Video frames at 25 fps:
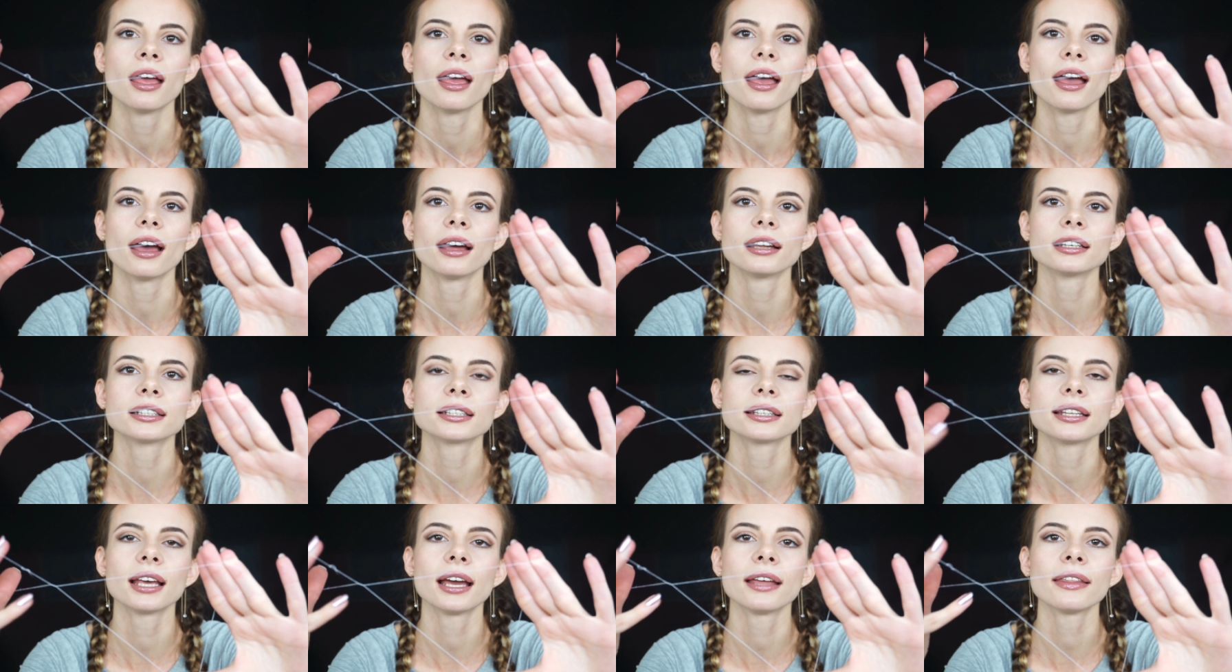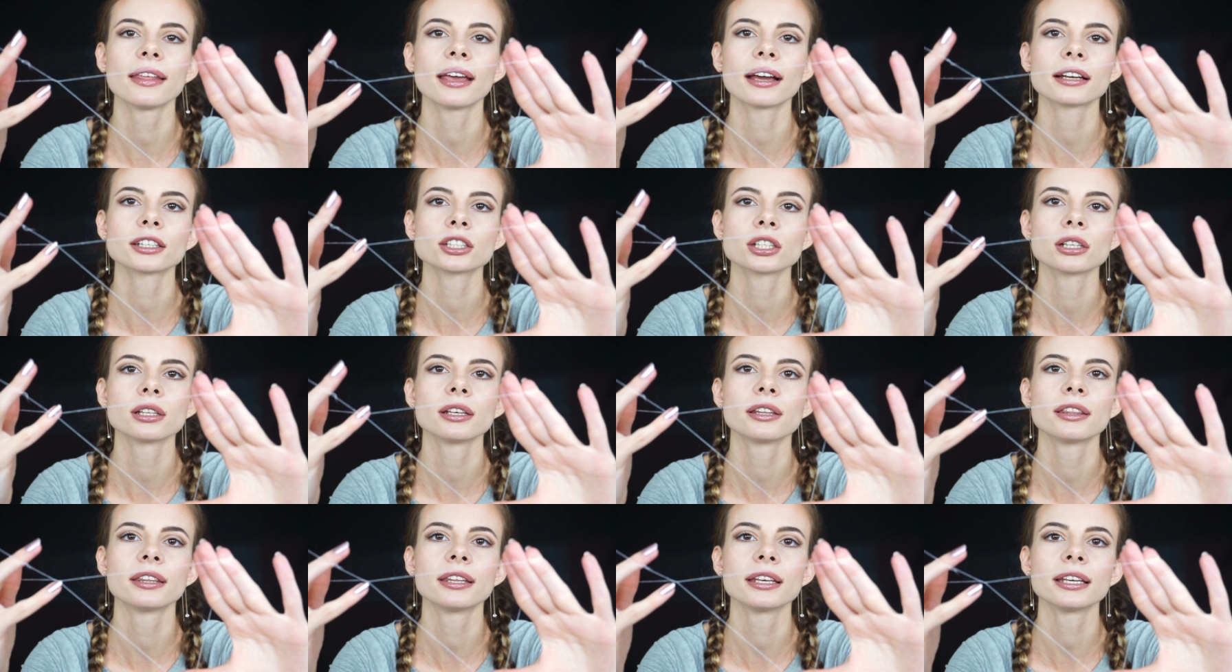And then
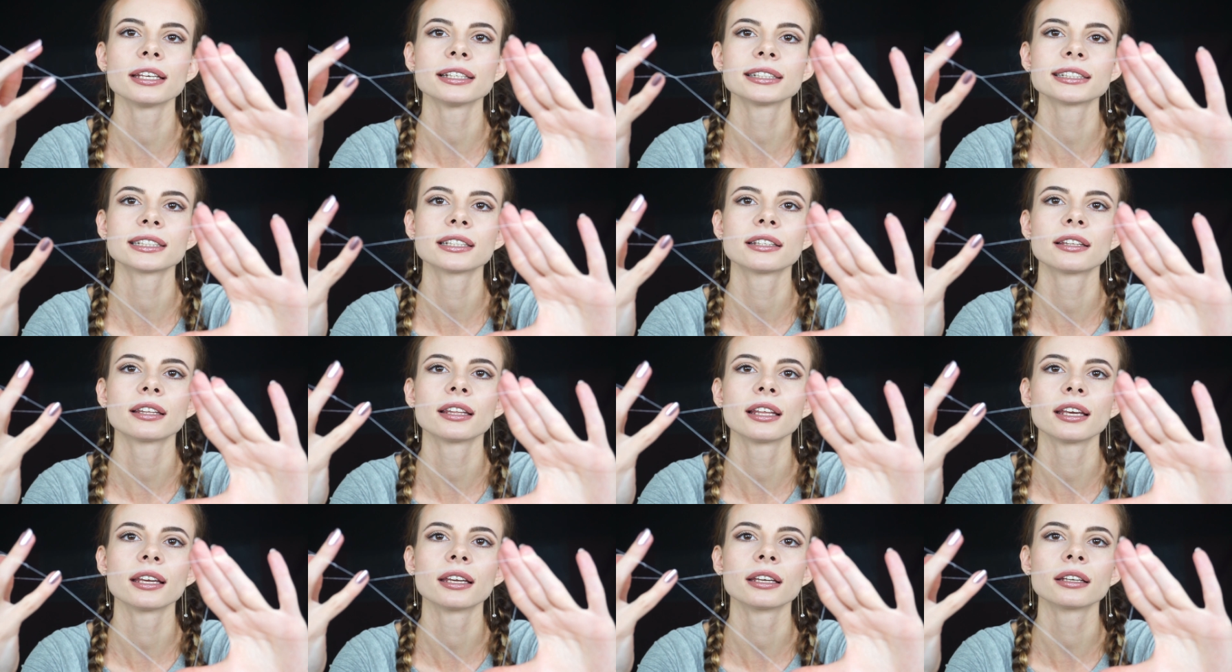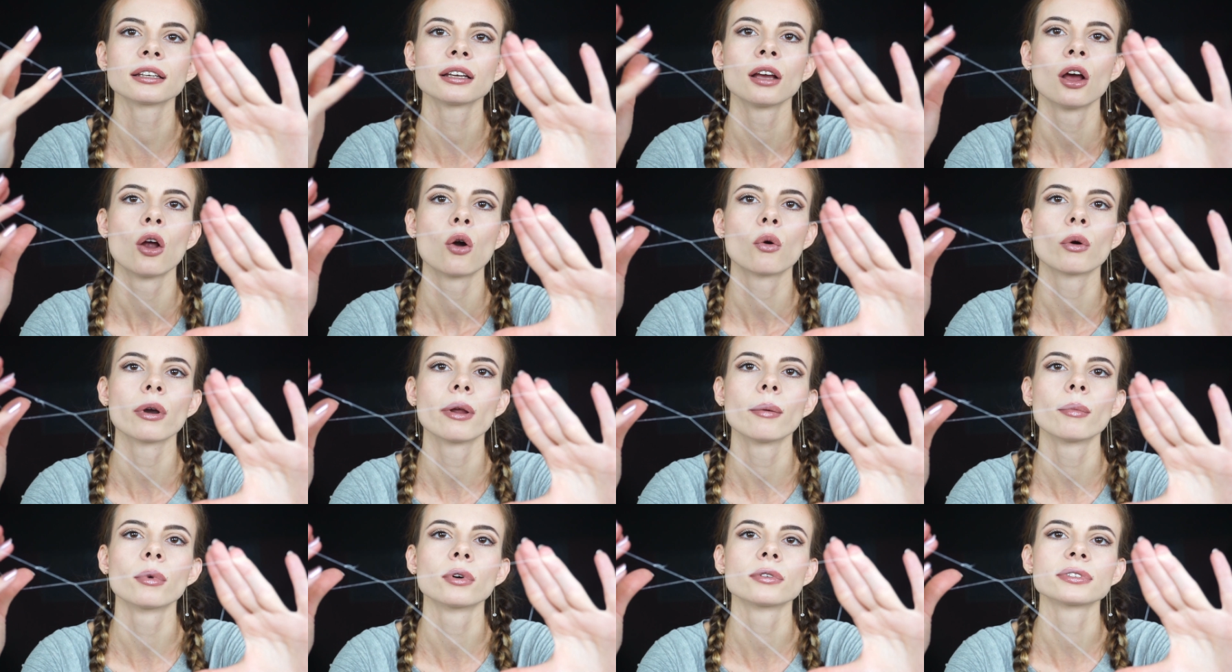actually this thing
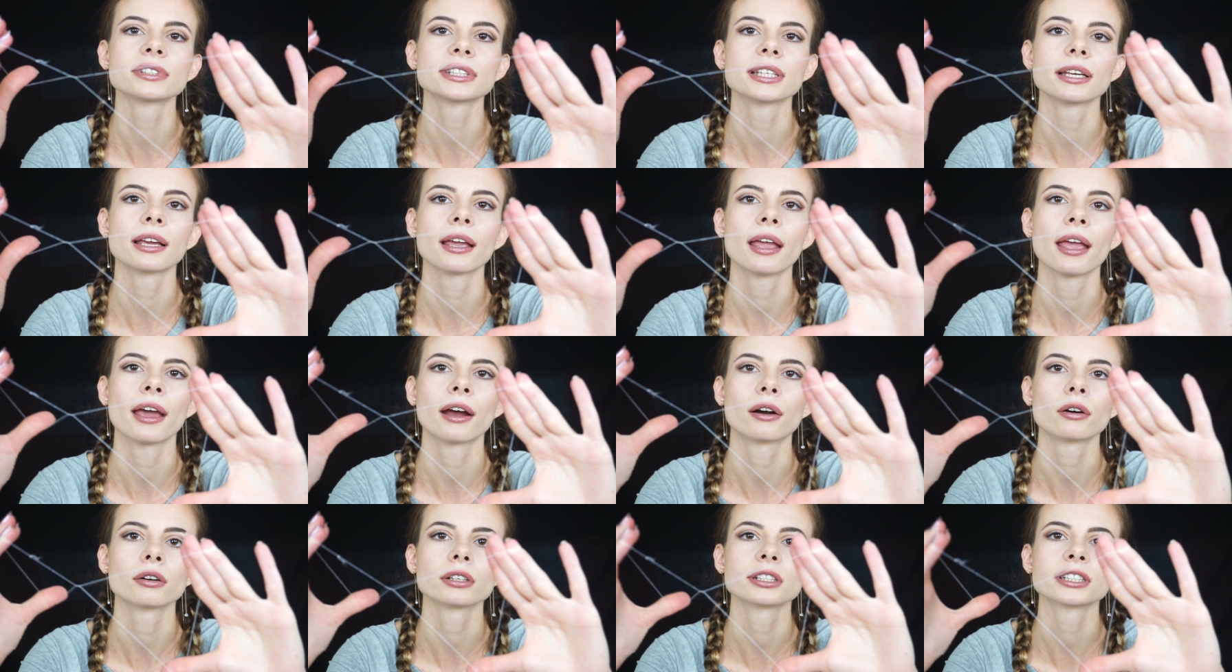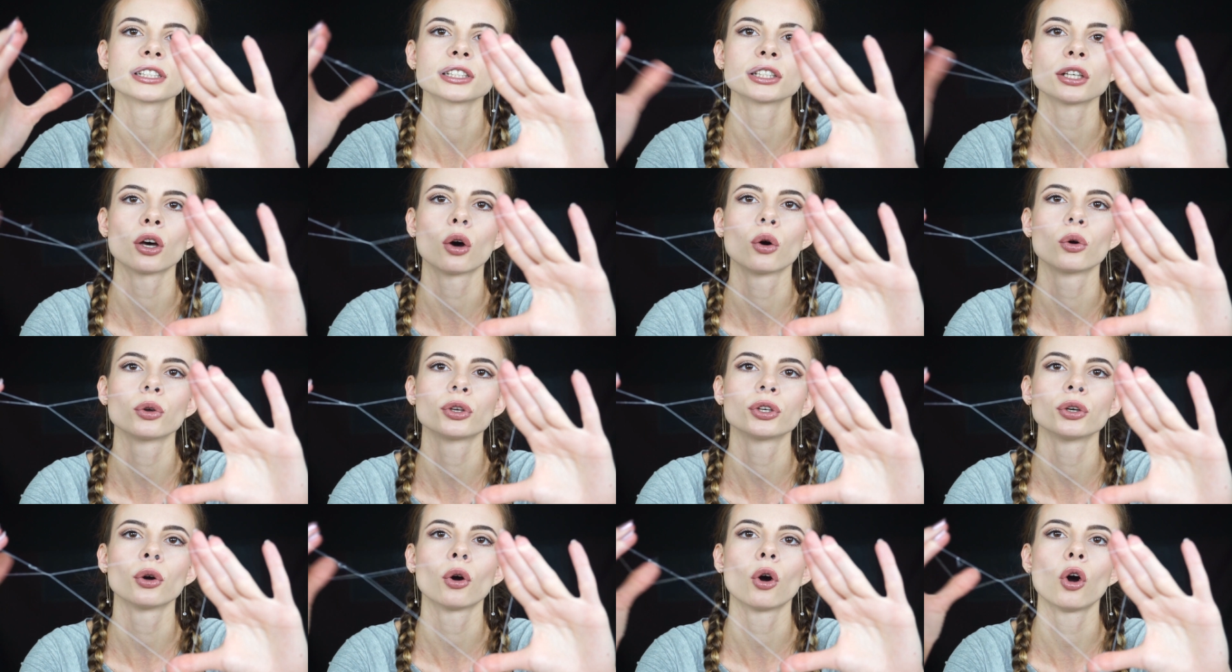removes the hair. So
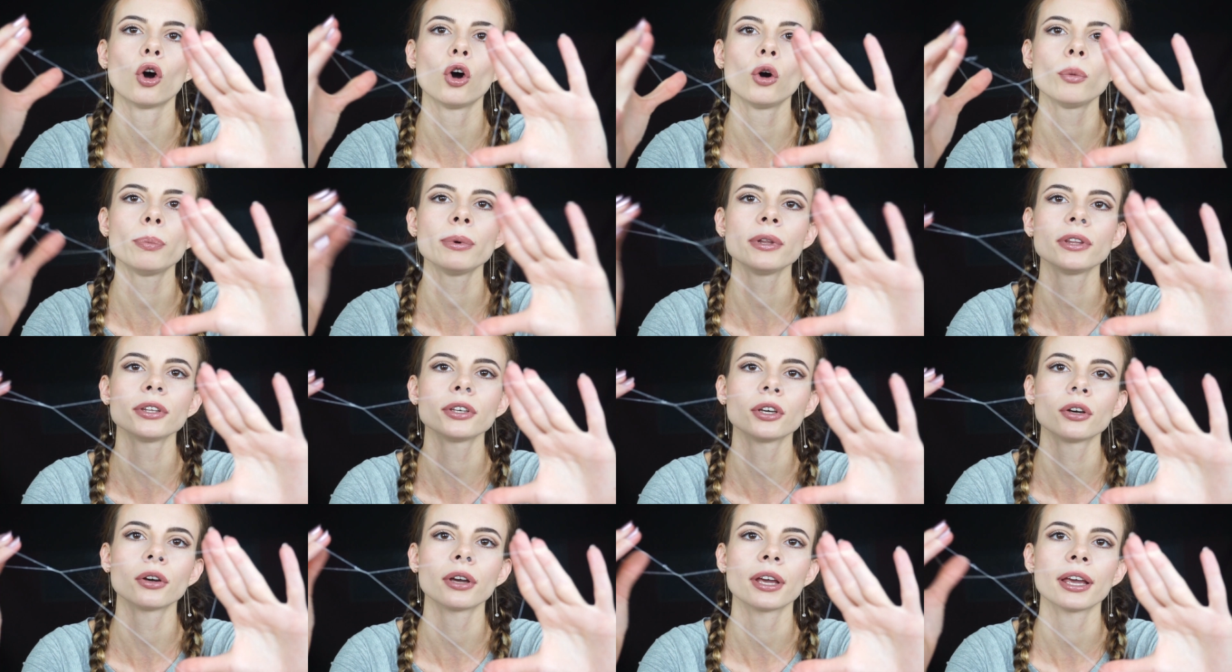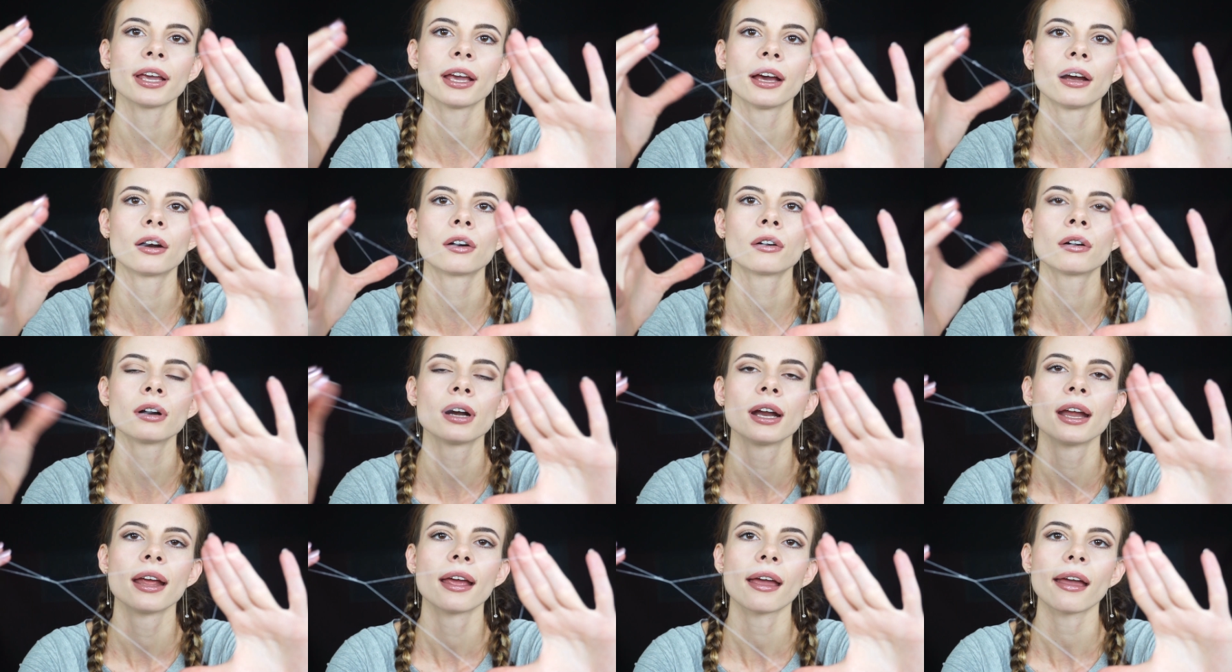you open your
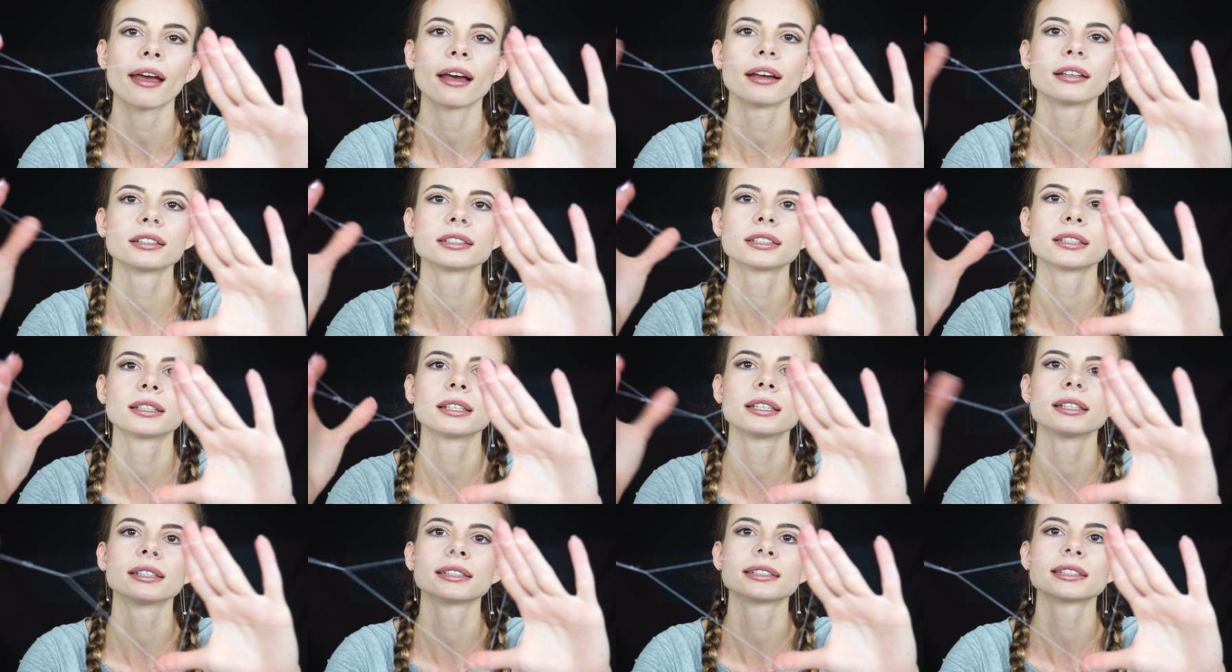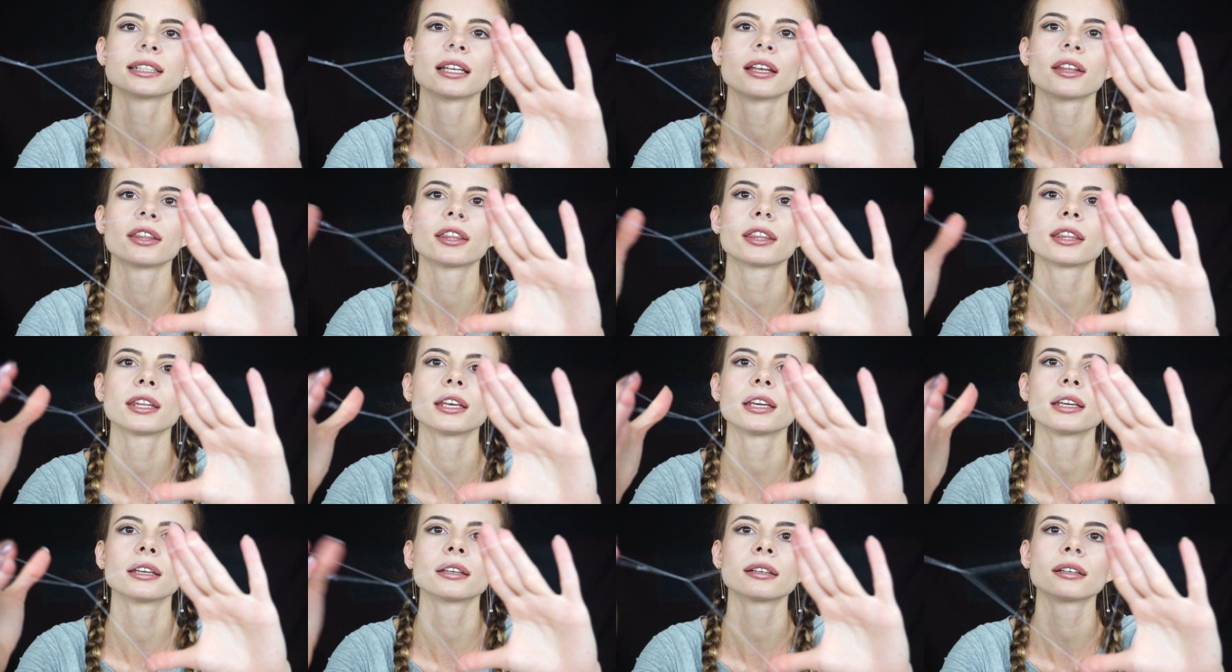hair and this
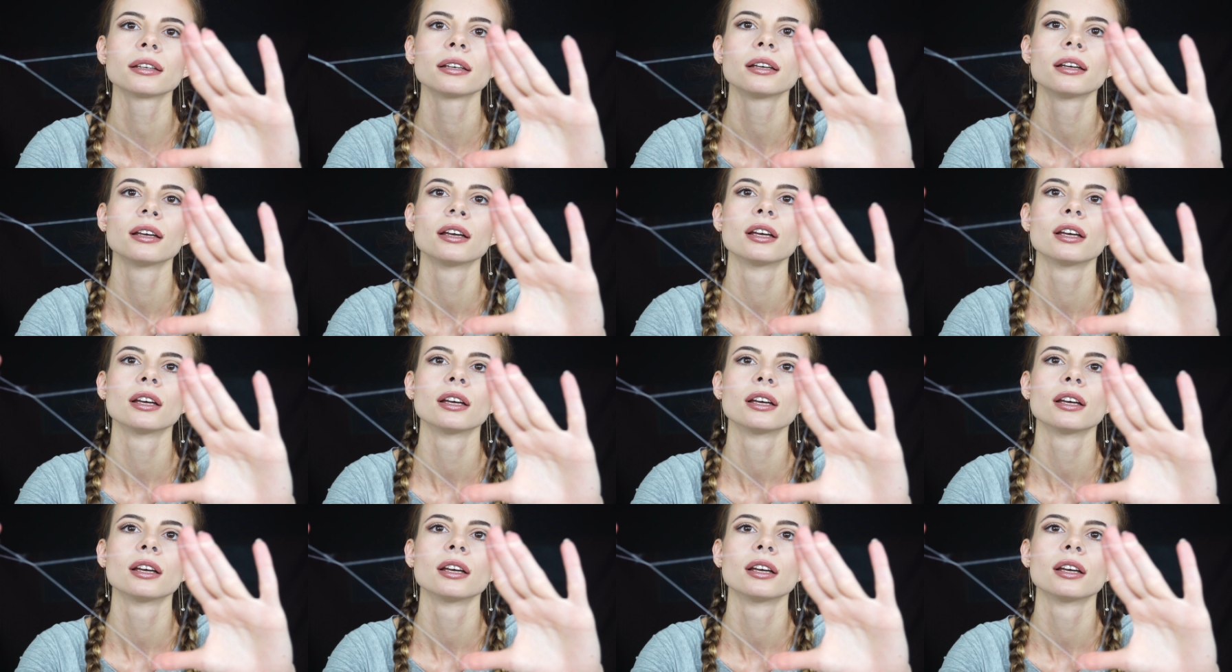thing